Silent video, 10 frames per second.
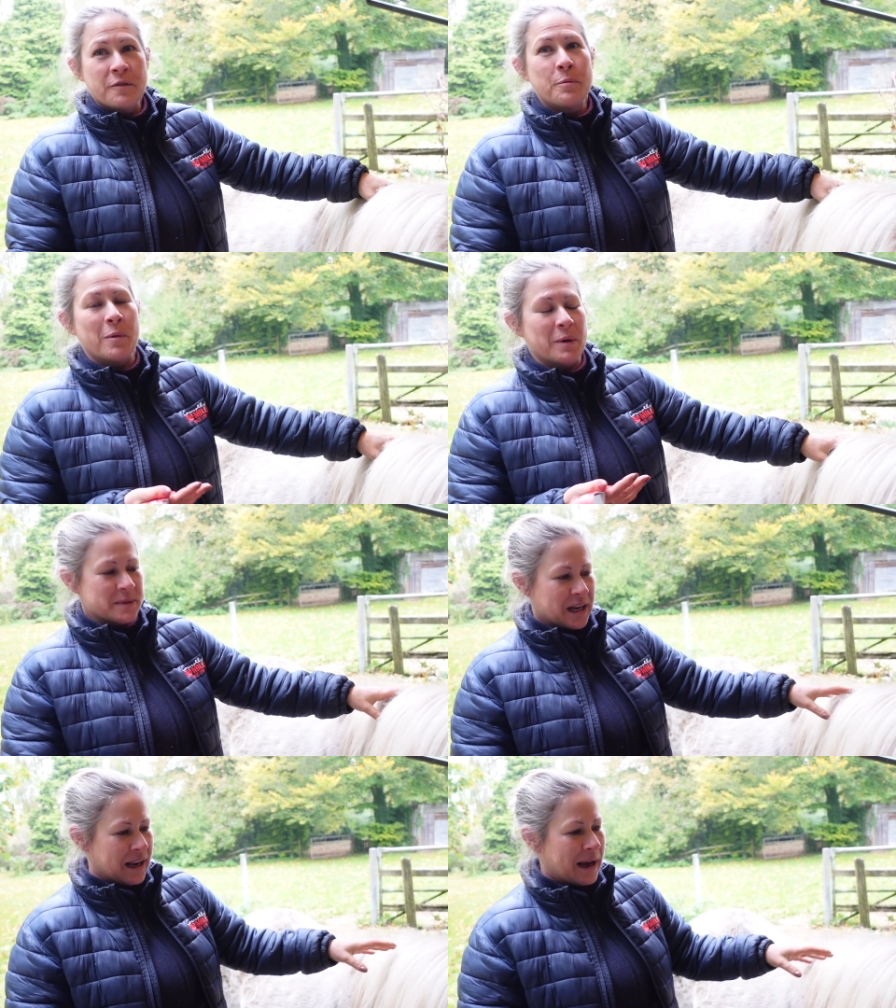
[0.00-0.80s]

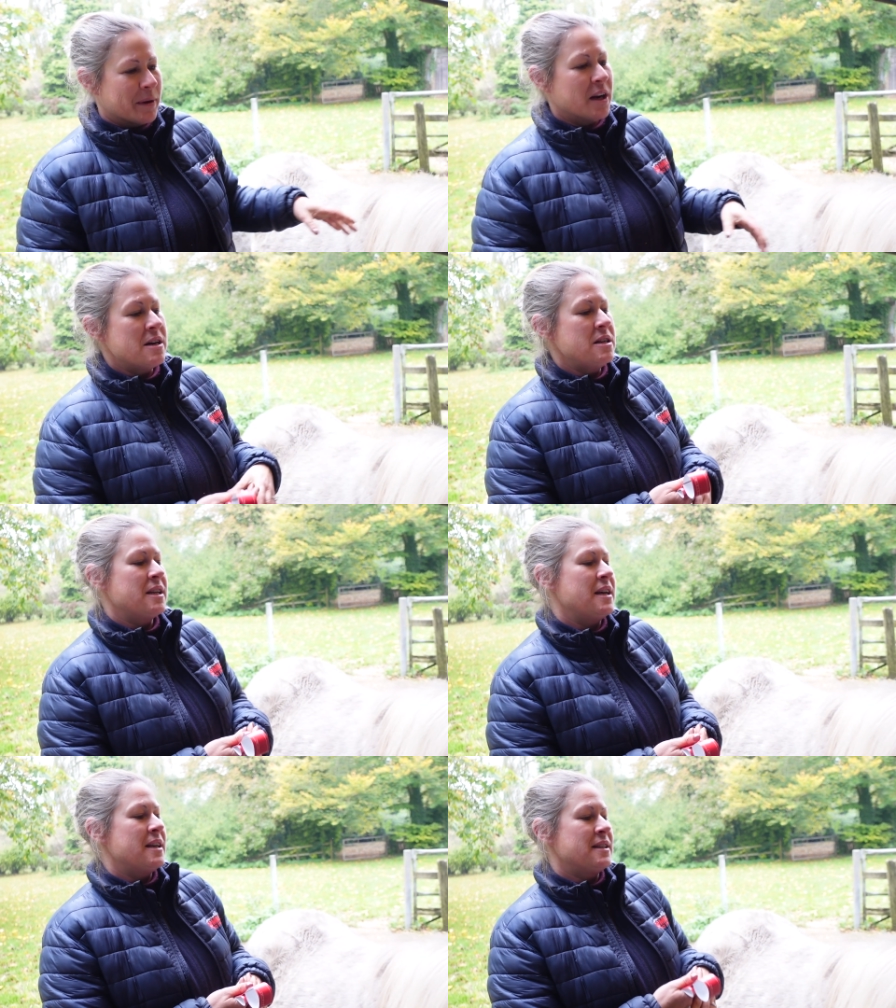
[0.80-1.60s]
problems like
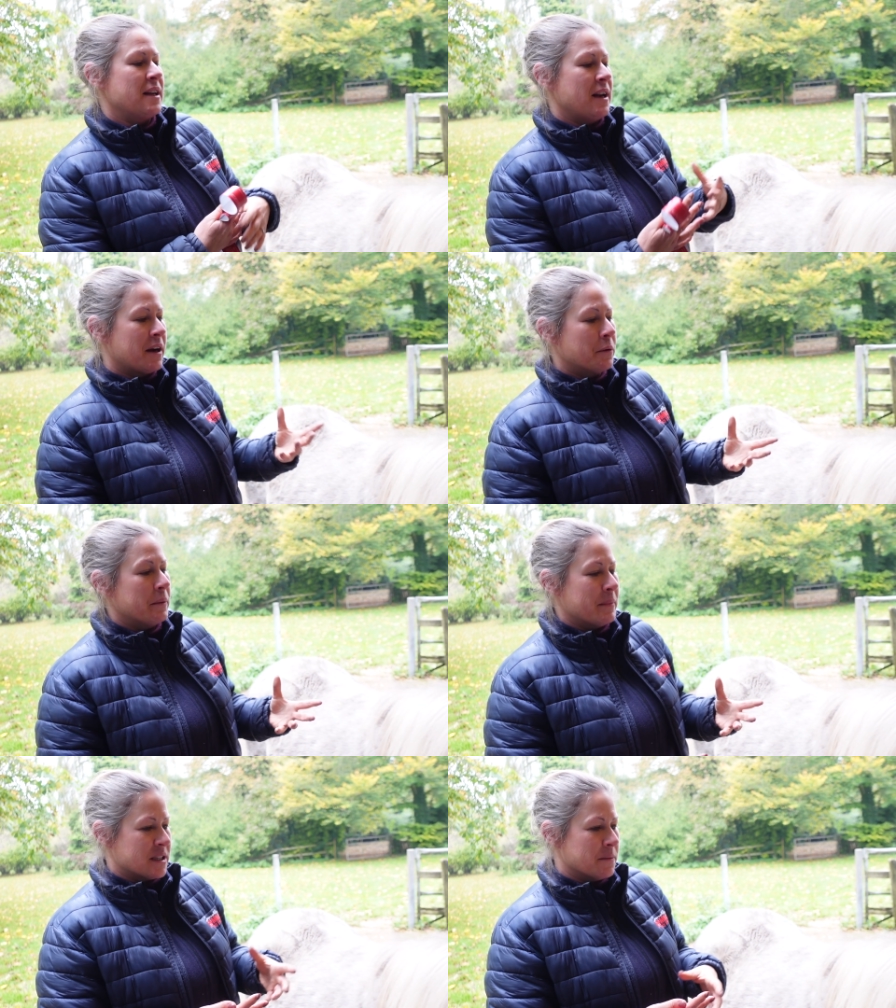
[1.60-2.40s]
laminitis and
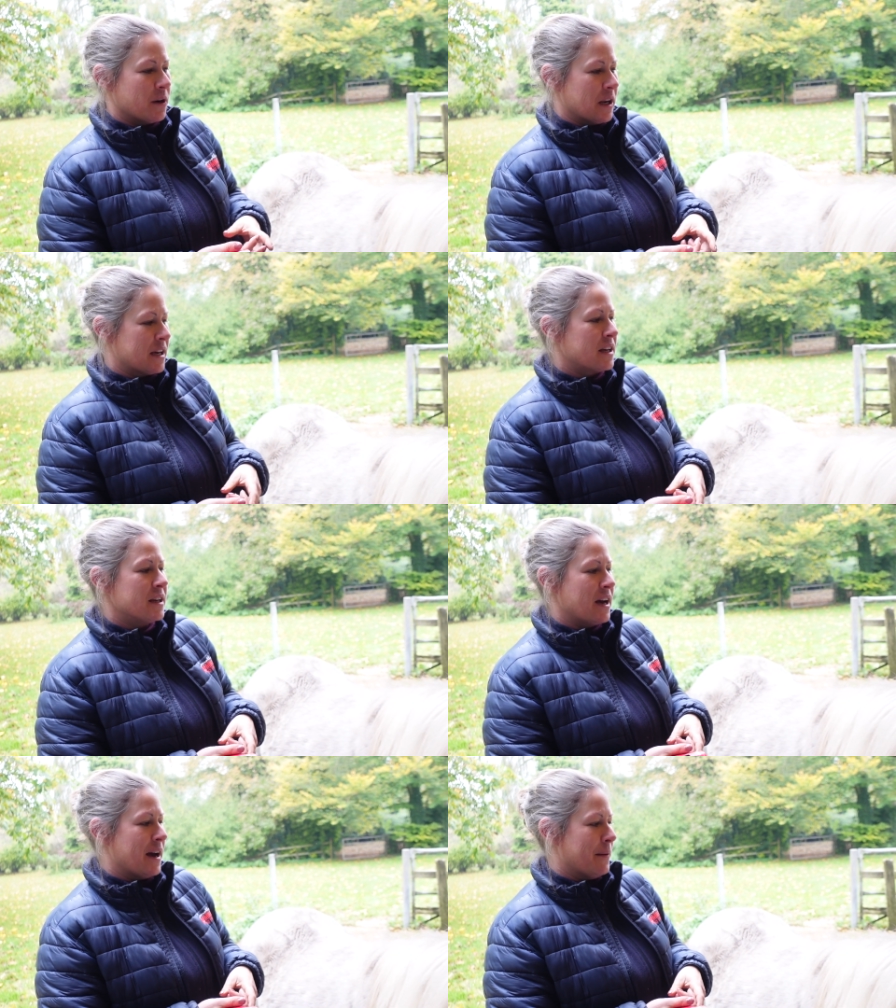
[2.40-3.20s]
equine metabolic
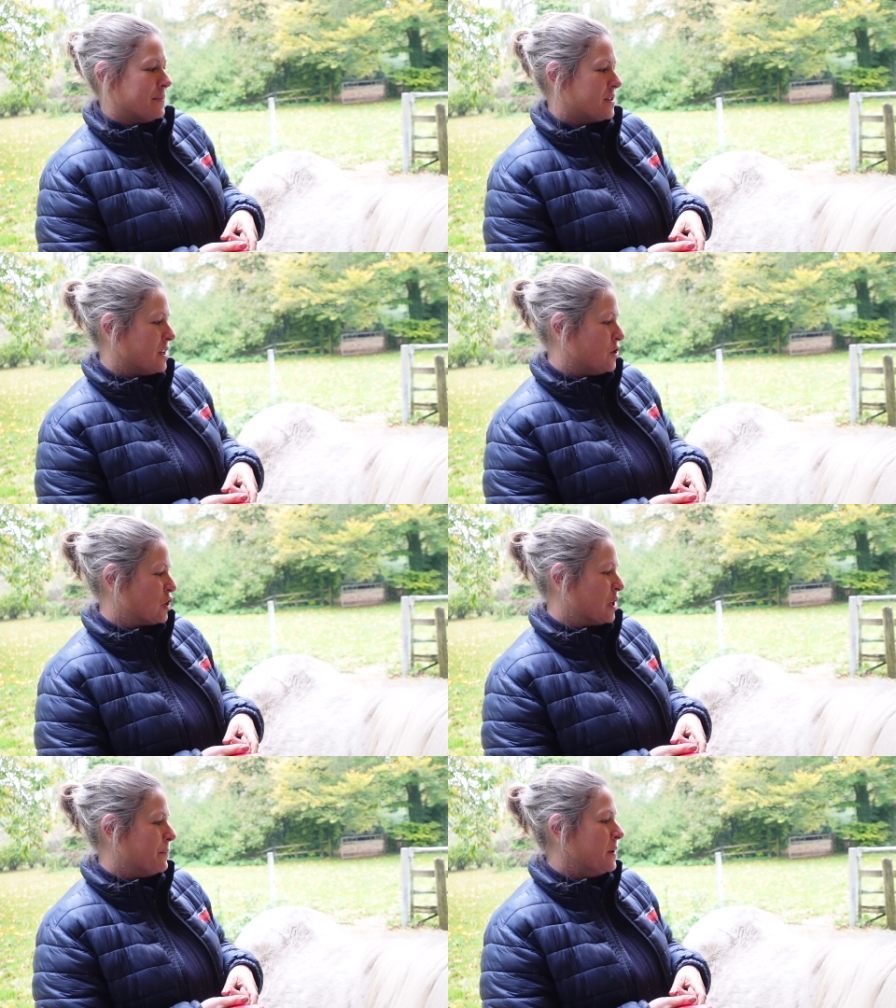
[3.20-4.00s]

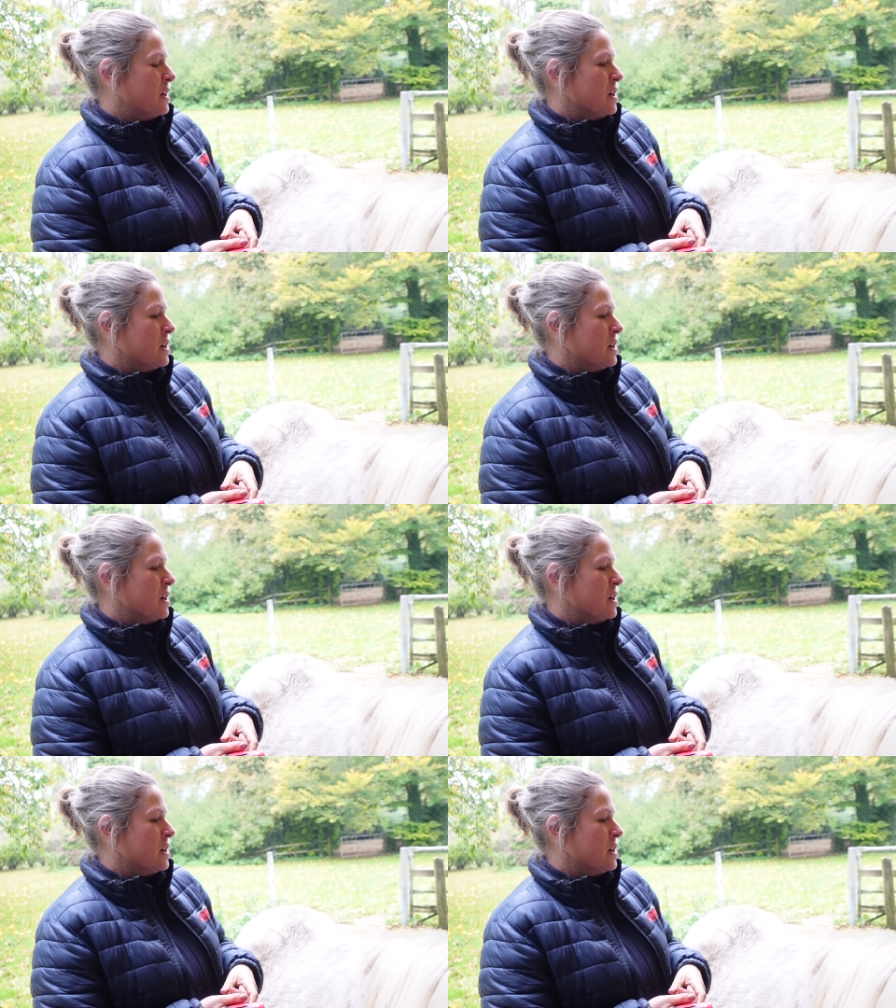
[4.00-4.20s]
syndrome.